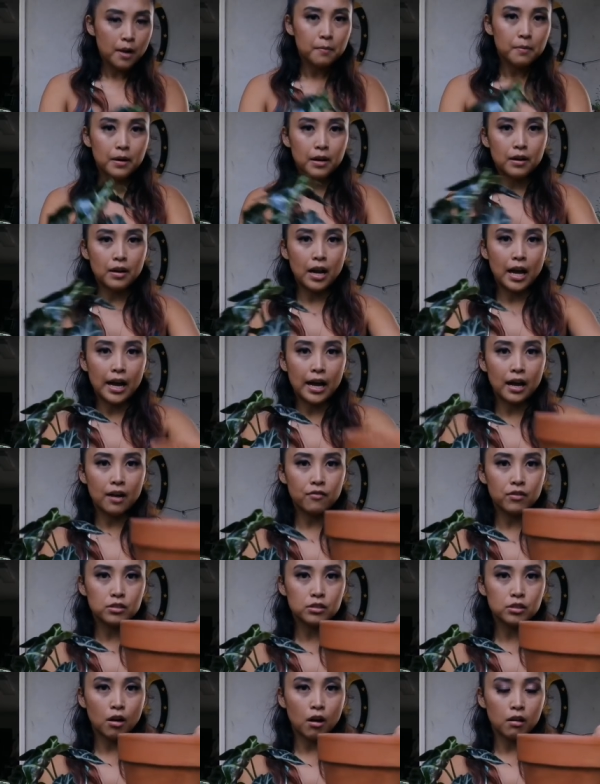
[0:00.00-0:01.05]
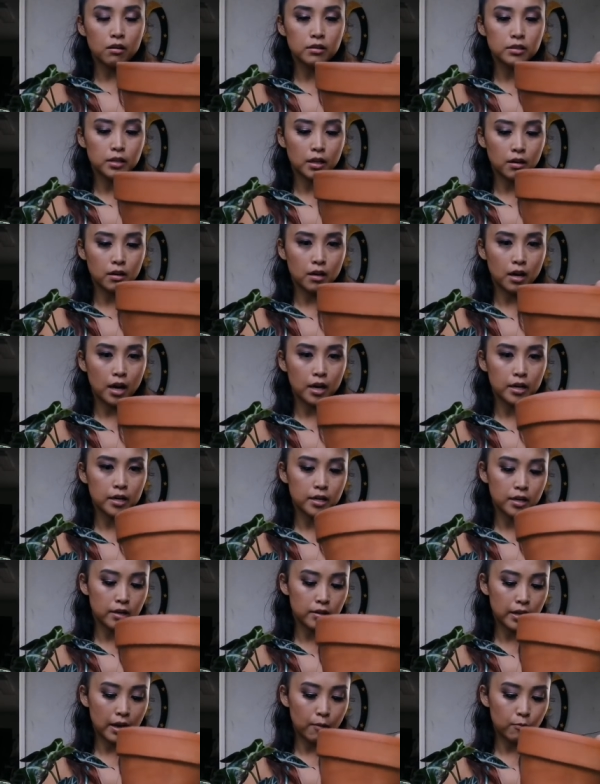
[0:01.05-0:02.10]
but I have a taller terracotta
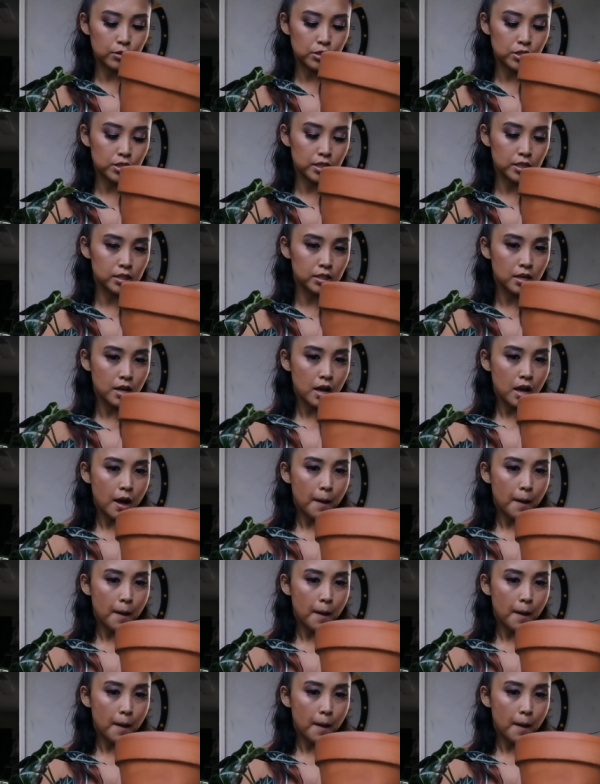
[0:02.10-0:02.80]
here that was just